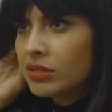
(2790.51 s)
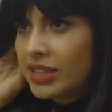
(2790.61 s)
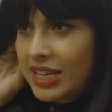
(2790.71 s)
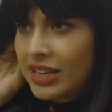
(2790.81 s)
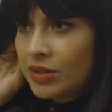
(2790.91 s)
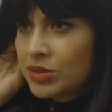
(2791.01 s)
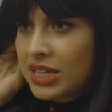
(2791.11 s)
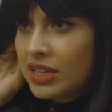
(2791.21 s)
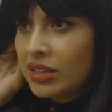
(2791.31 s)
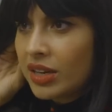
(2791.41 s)
I think that was
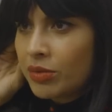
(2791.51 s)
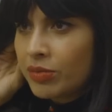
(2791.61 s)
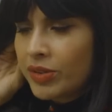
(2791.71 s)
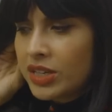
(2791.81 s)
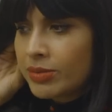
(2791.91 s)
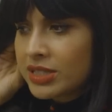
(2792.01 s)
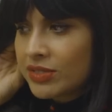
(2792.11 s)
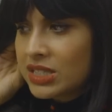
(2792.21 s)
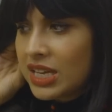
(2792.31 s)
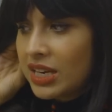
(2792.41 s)
it. I referred to myself
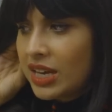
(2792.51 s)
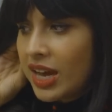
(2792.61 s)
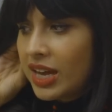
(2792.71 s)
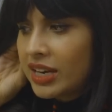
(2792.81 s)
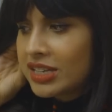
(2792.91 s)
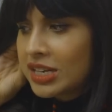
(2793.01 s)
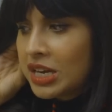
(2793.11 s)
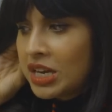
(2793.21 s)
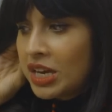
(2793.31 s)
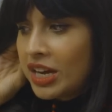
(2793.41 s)
as thin. And
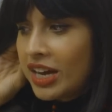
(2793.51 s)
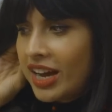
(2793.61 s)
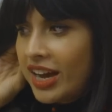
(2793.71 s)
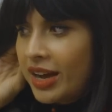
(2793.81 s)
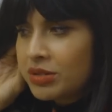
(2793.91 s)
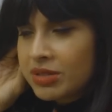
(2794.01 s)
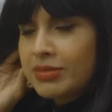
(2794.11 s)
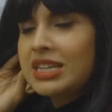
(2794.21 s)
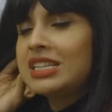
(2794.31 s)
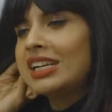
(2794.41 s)
I was
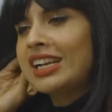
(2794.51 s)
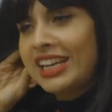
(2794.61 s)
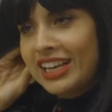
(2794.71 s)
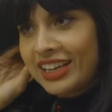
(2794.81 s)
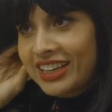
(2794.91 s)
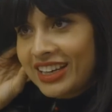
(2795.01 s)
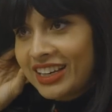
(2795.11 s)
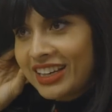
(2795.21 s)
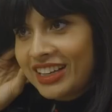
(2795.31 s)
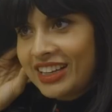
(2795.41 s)
immediately like,